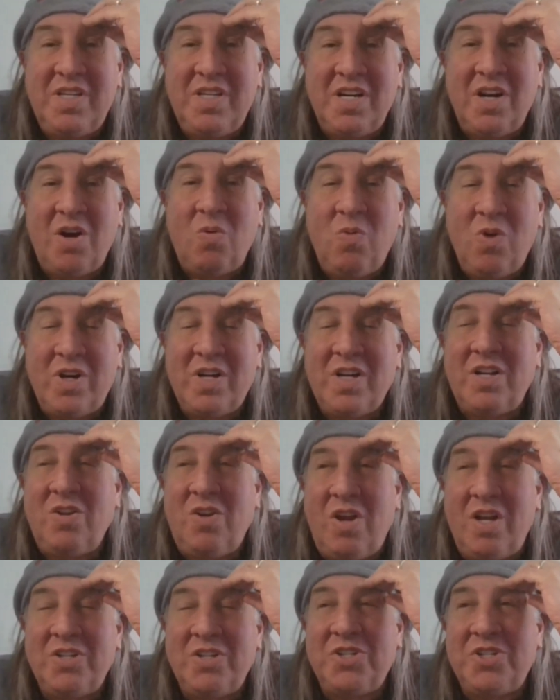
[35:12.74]
you know, we're going
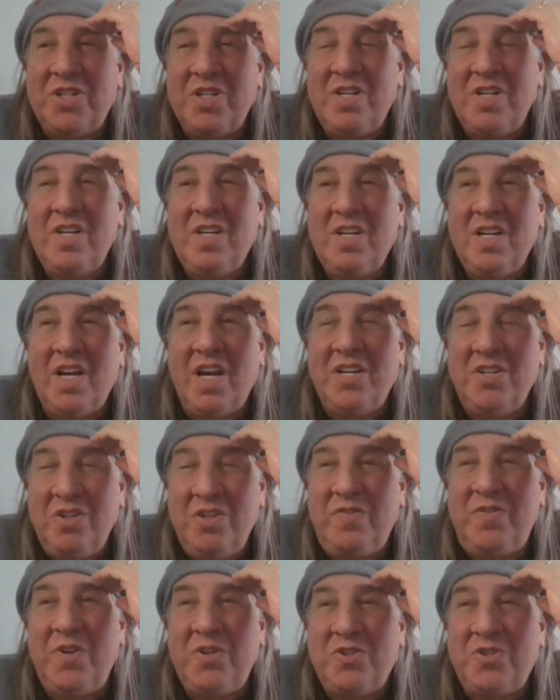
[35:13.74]
to launch a
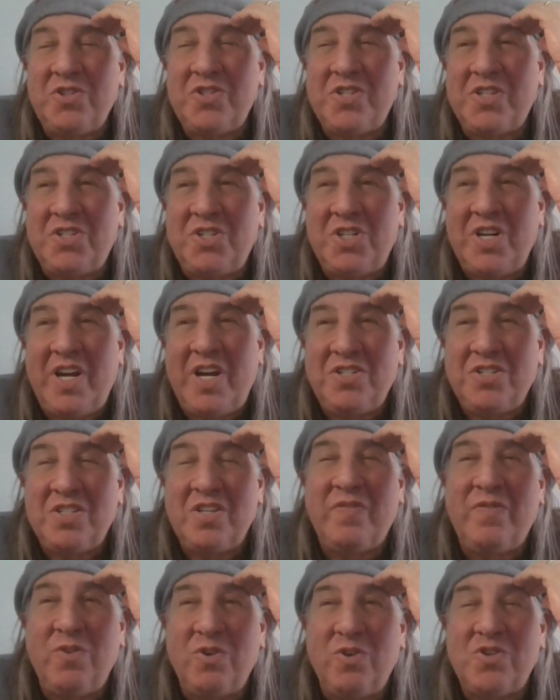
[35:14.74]
new futures exchange,
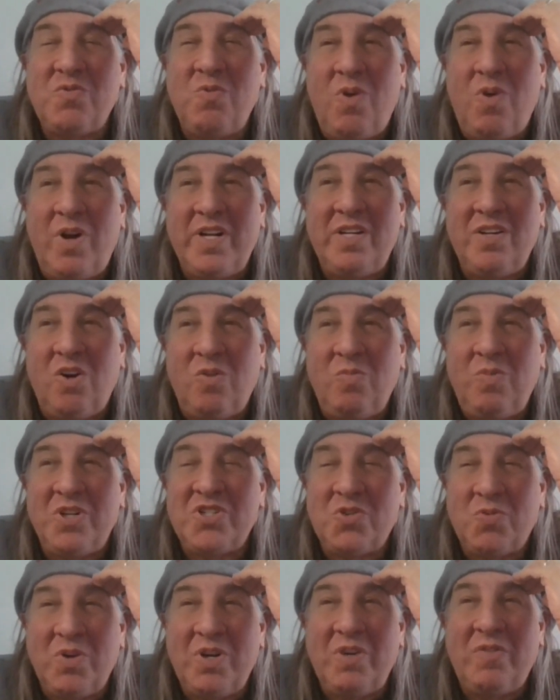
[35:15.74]
the first one in
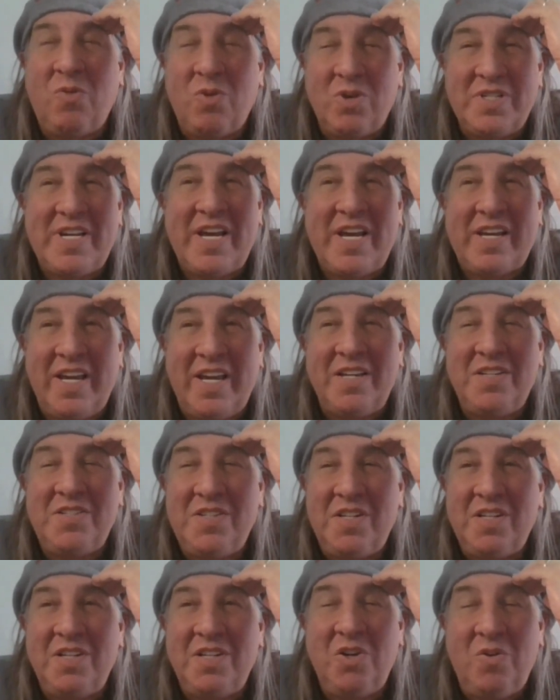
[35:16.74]
almost three or four
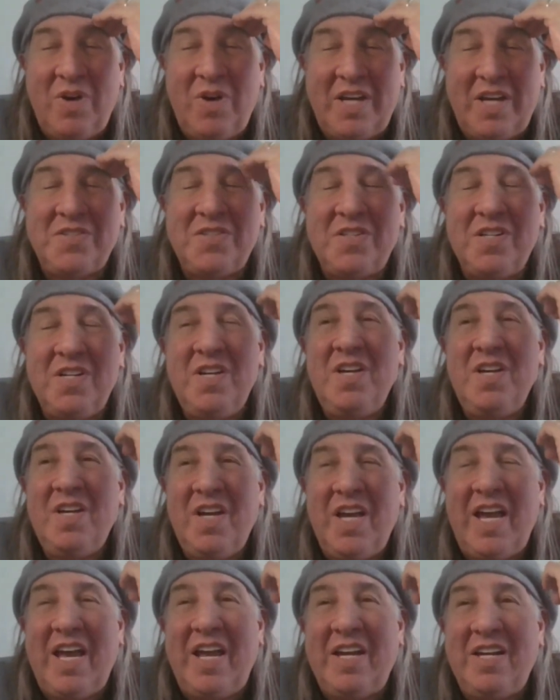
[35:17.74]
decades in the US.
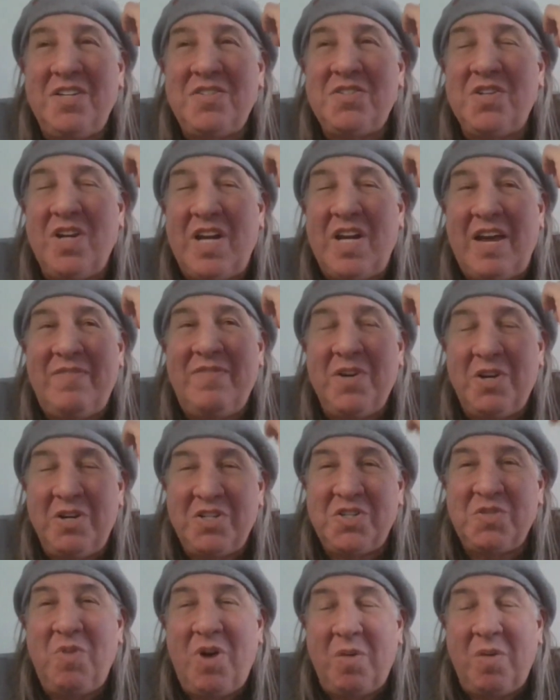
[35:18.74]
And it's going to have
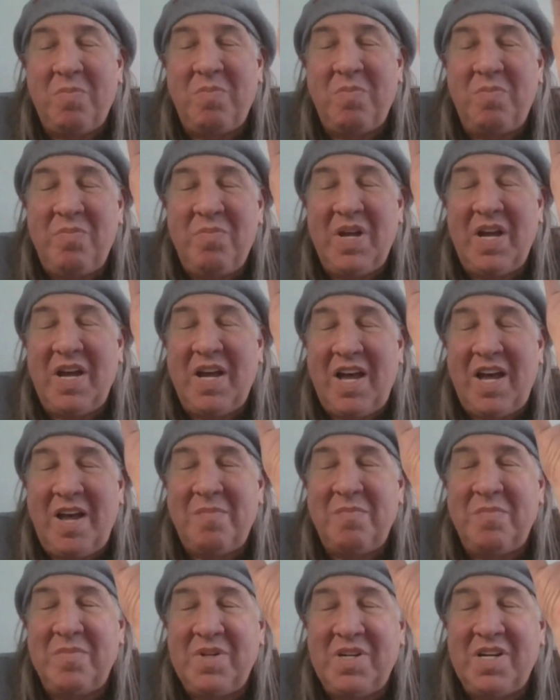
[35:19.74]
very small
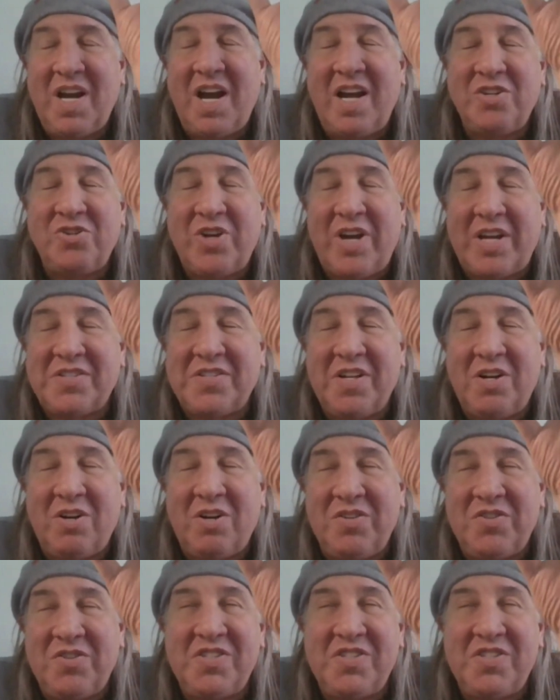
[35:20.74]
um, contracts that
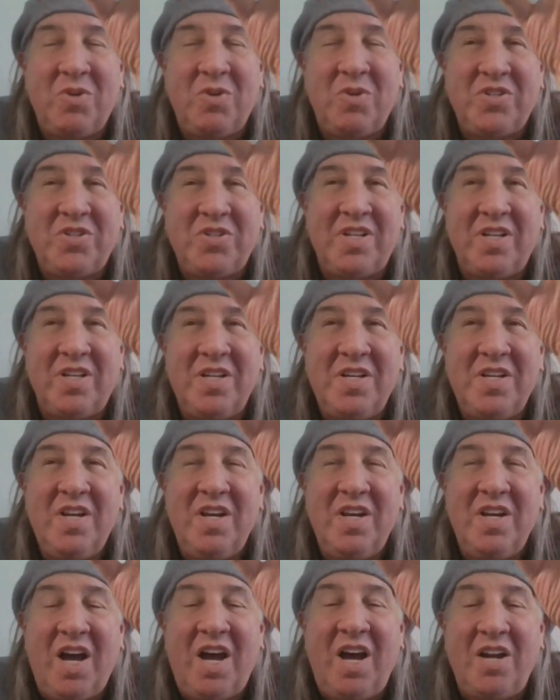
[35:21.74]
are similar to the
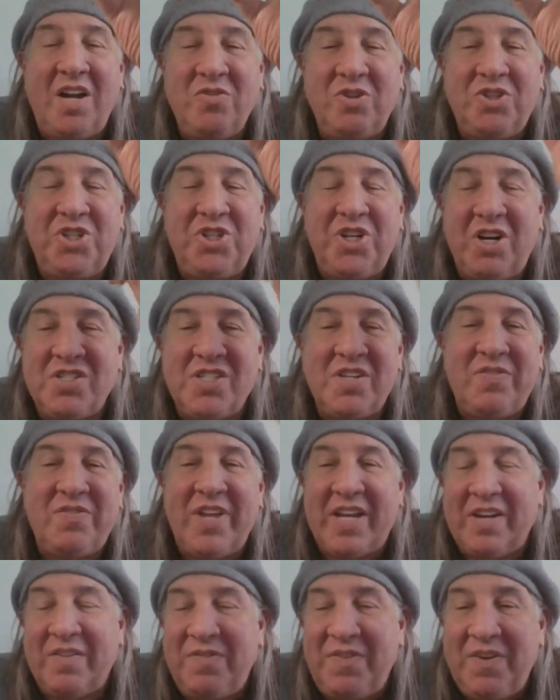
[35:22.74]
100 shares of
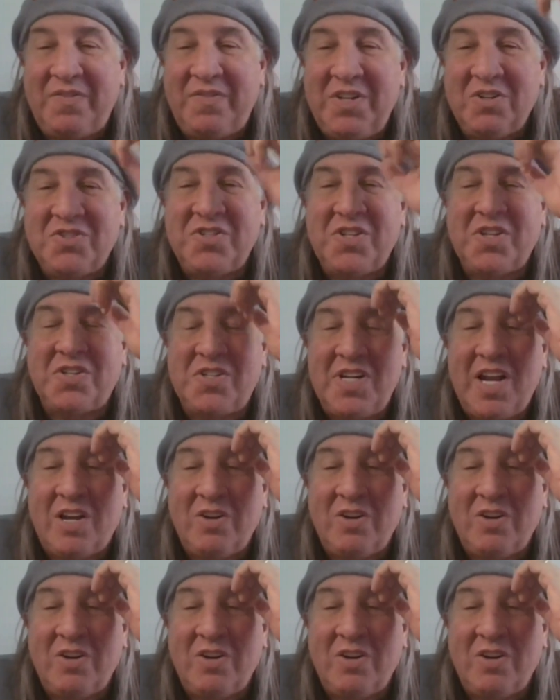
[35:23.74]
like a 50 or $60